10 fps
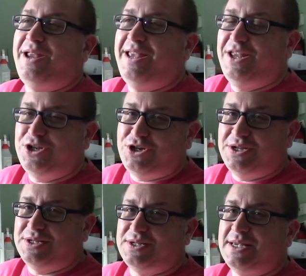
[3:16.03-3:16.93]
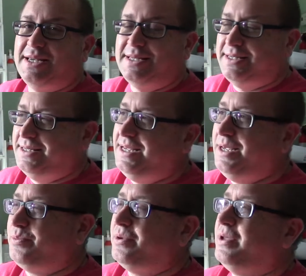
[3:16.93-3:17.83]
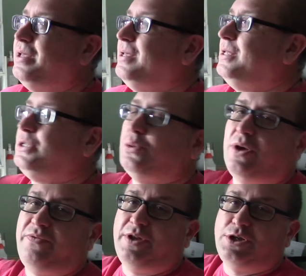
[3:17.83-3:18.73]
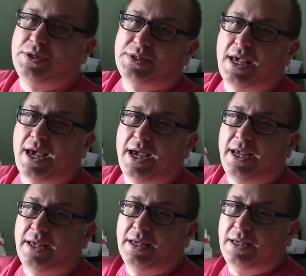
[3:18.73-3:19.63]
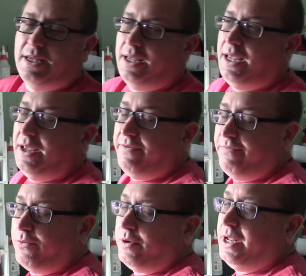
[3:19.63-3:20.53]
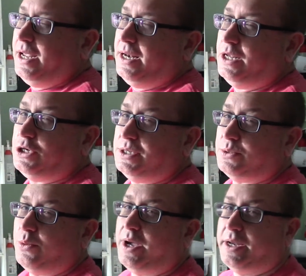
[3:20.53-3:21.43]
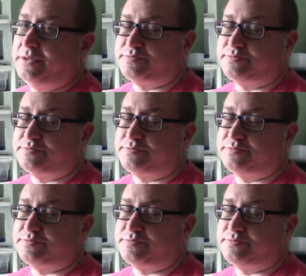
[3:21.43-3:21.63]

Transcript: inches deep, 12 inches high, and 48 inches wide.